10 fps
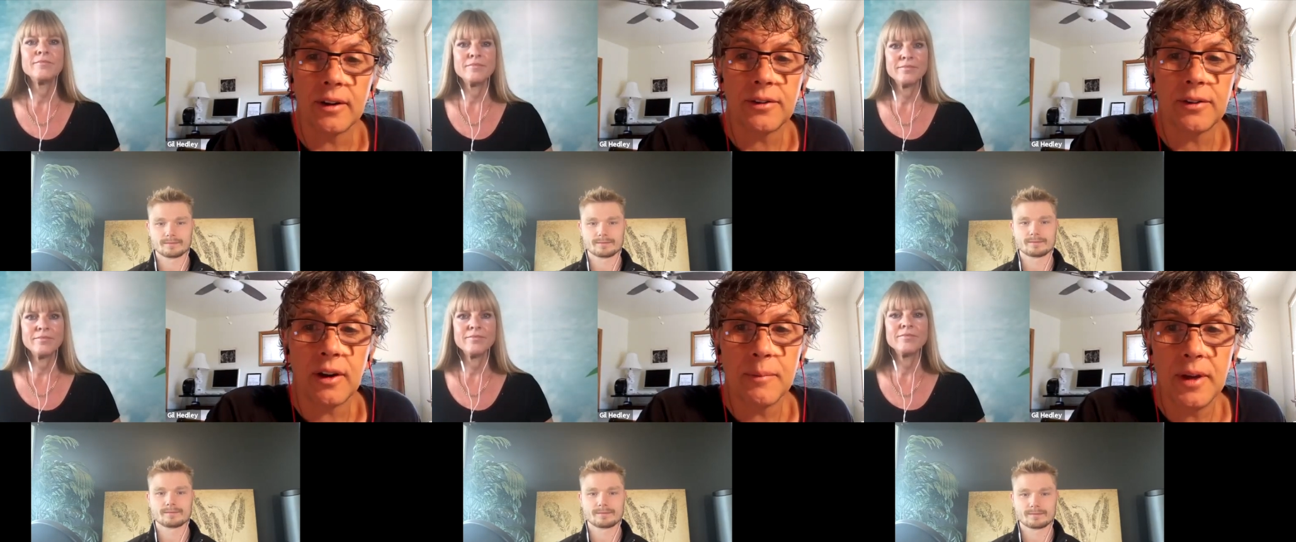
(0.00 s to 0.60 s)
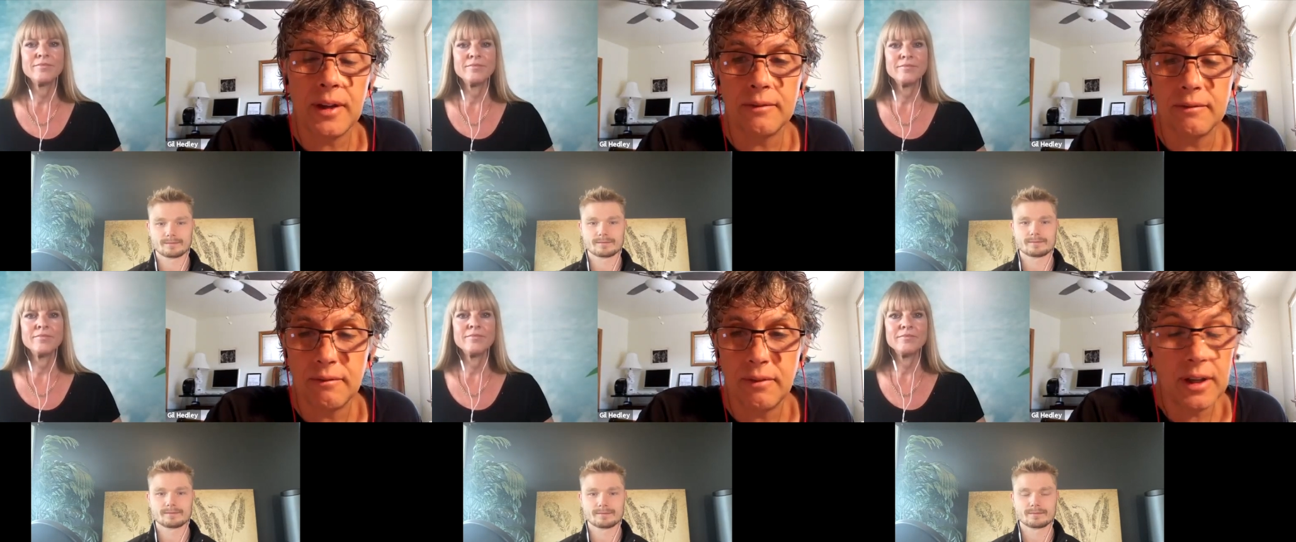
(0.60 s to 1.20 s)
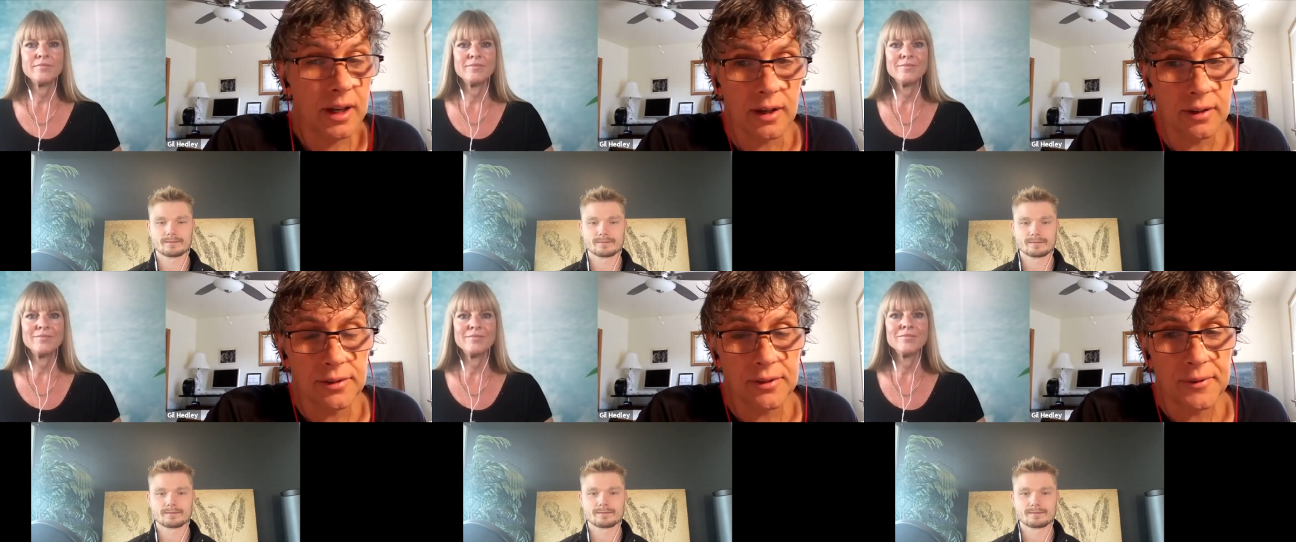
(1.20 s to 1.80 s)
Speaker 1: And so I made
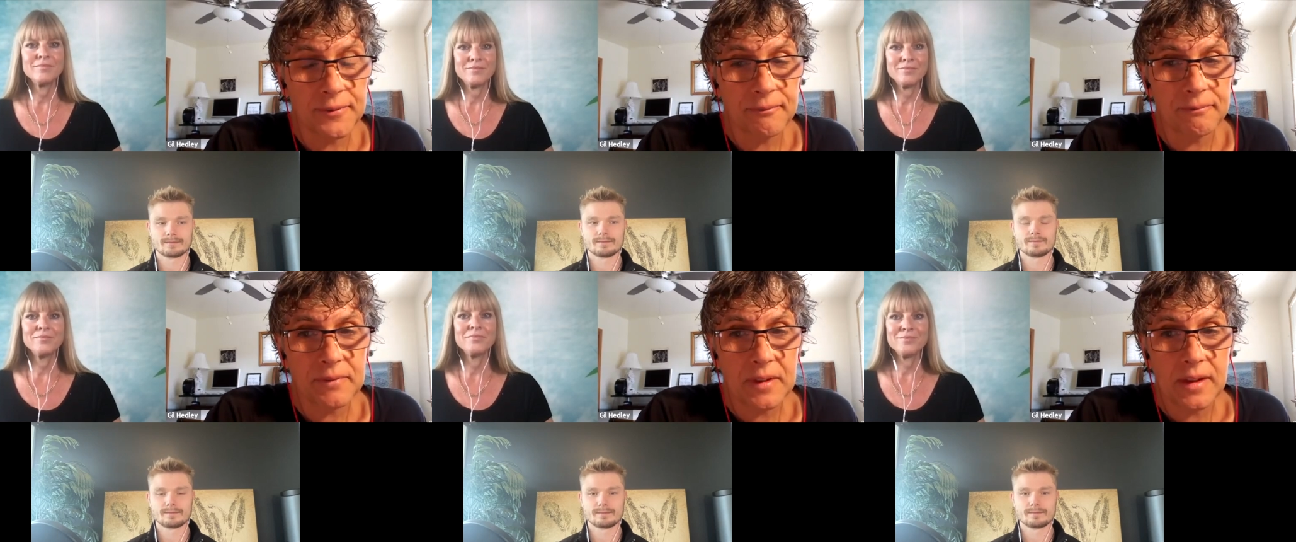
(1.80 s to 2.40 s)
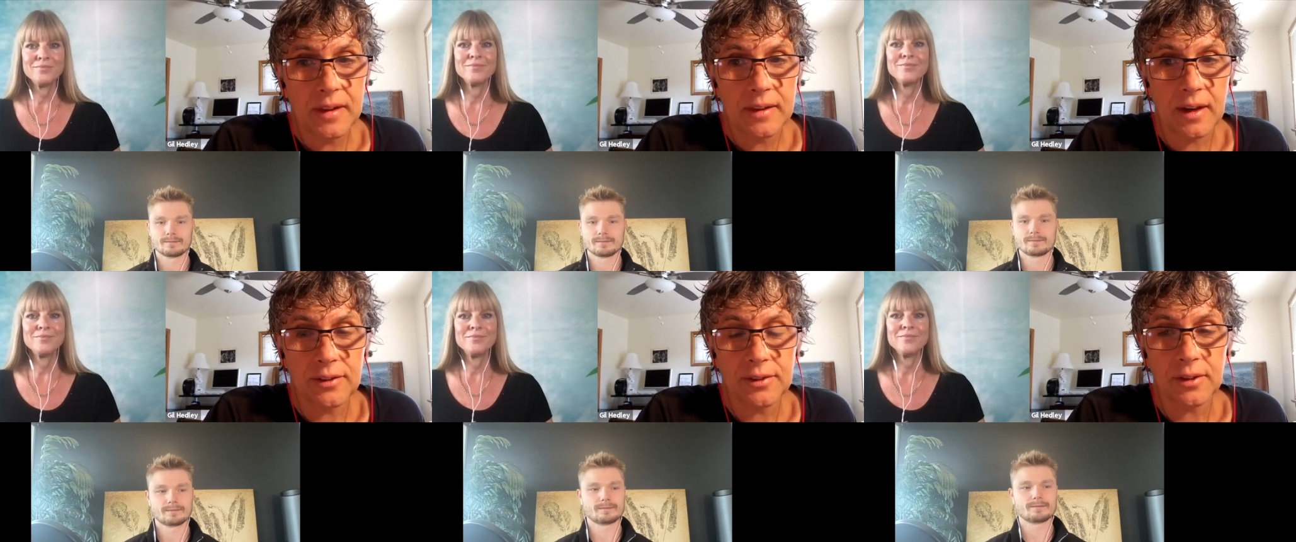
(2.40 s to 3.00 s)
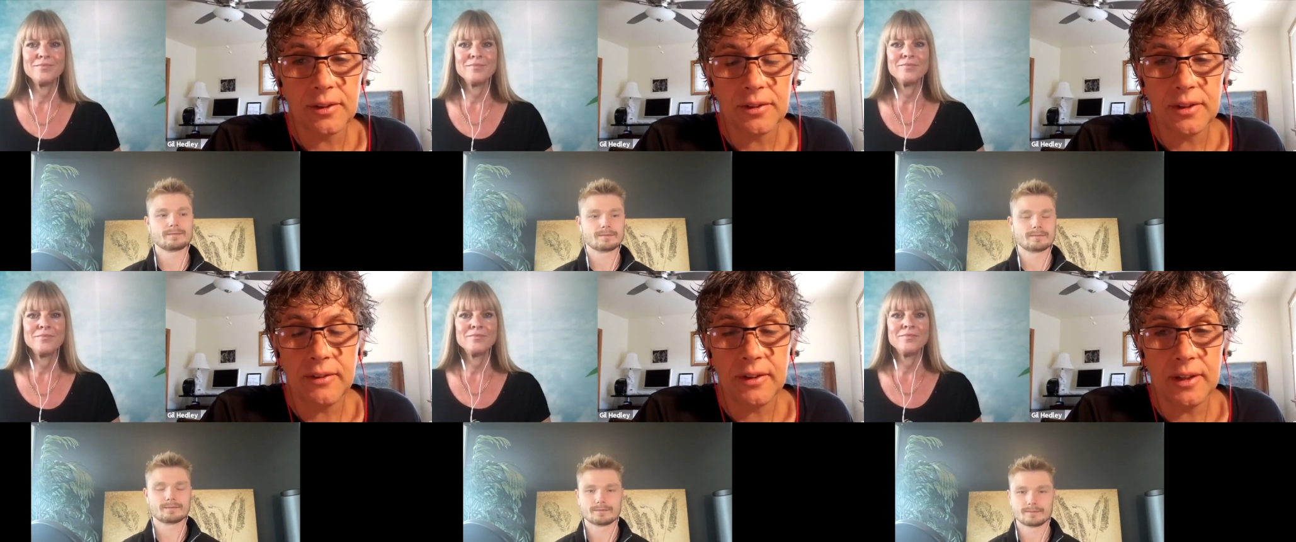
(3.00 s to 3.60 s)
videos that I sold as
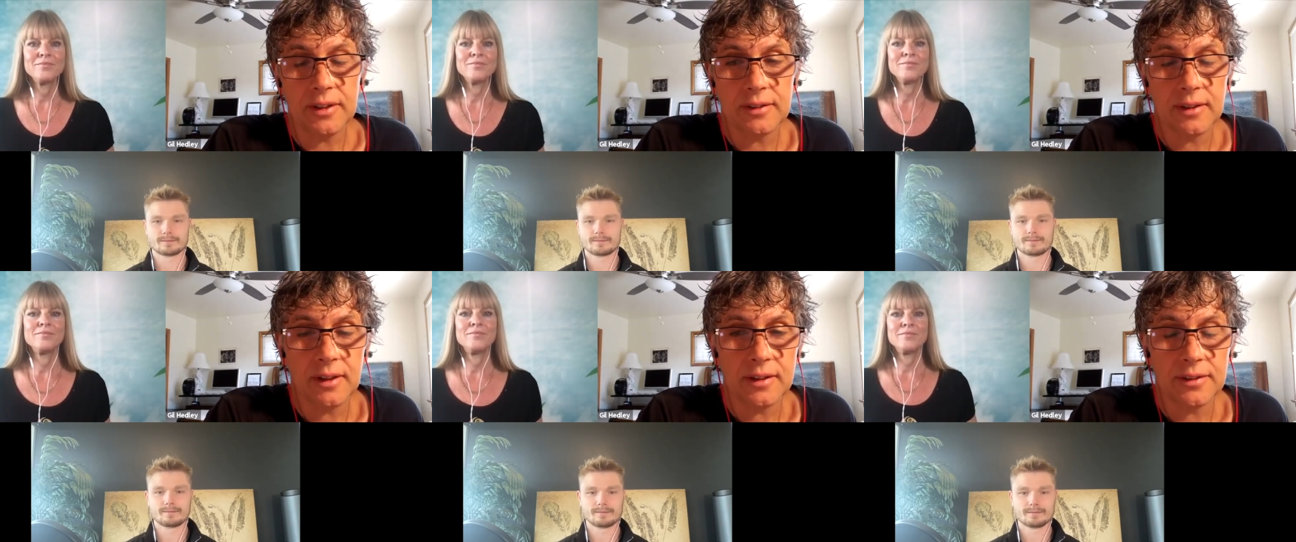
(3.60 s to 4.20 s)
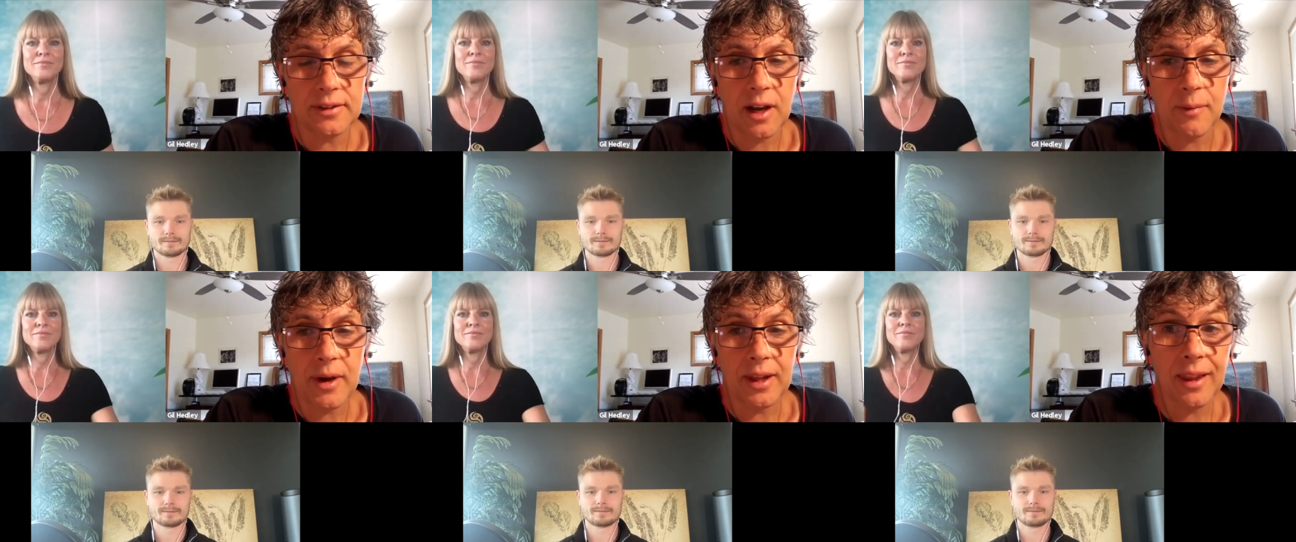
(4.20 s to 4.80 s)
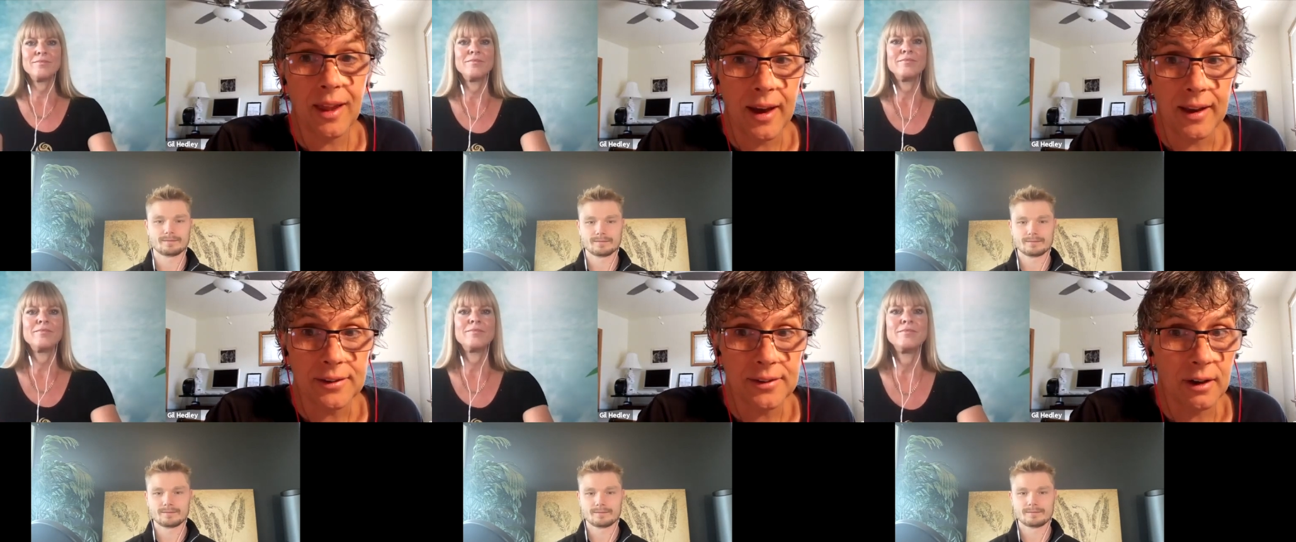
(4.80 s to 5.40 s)
DVDs and I just stuck them
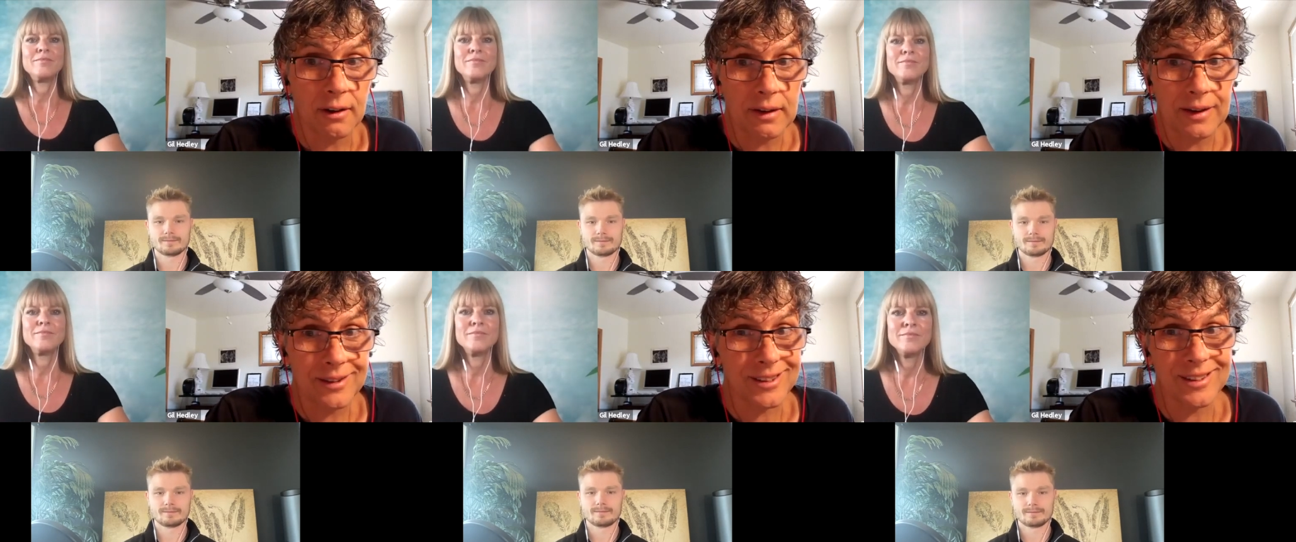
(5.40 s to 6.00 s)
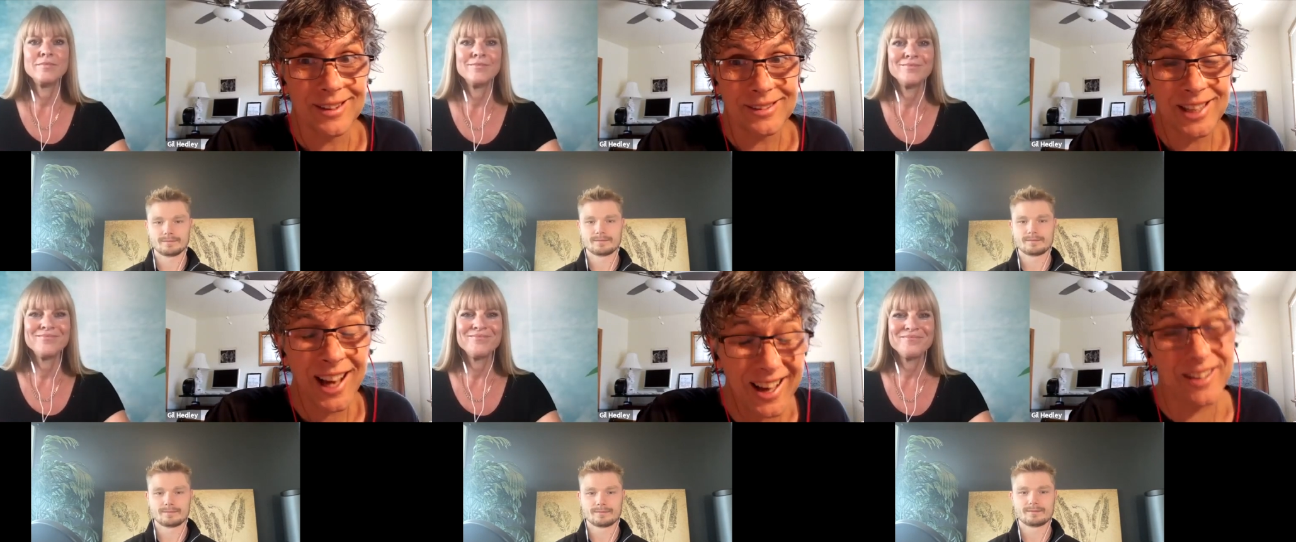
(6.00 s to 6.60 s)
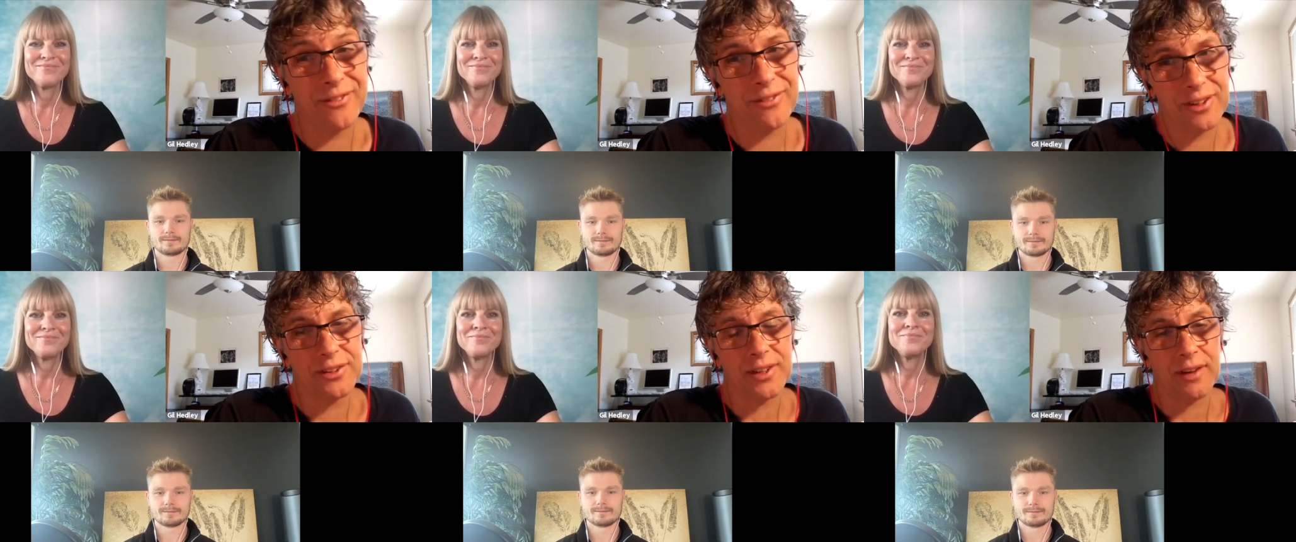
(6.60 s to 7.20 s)
online. So there's a whole ton of
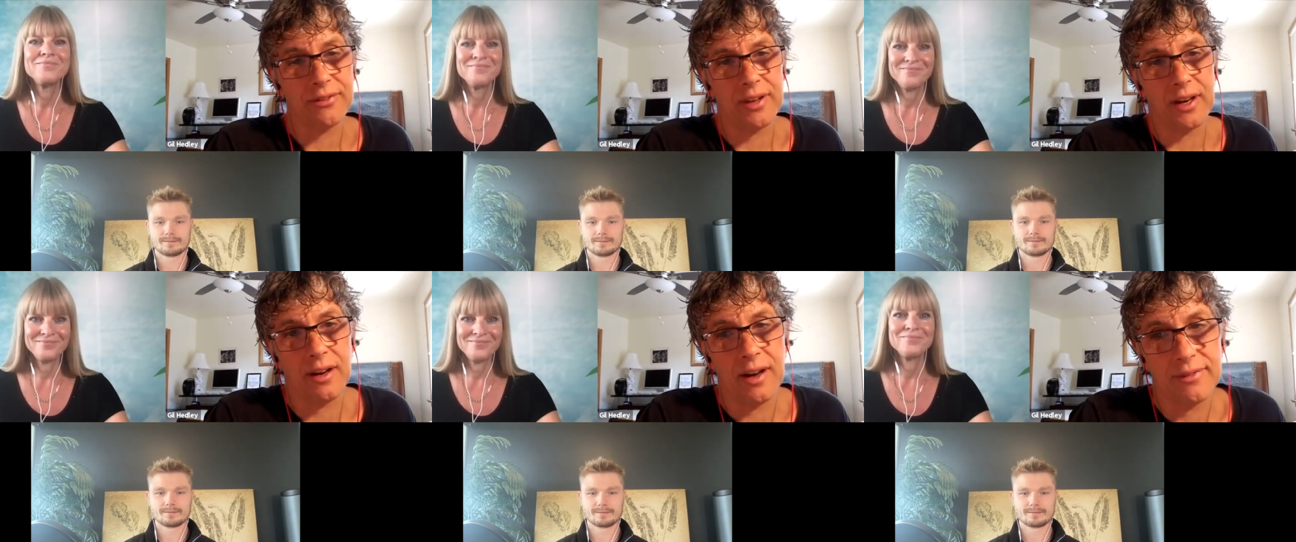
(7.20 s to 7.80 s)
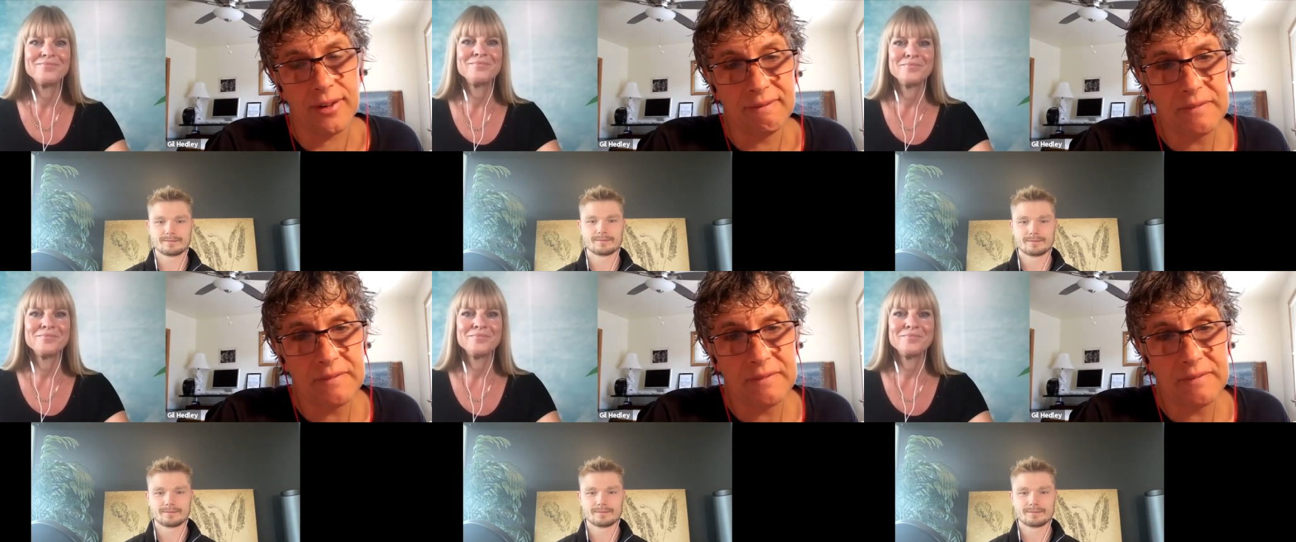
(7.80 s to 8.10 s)
free stuff that I offer,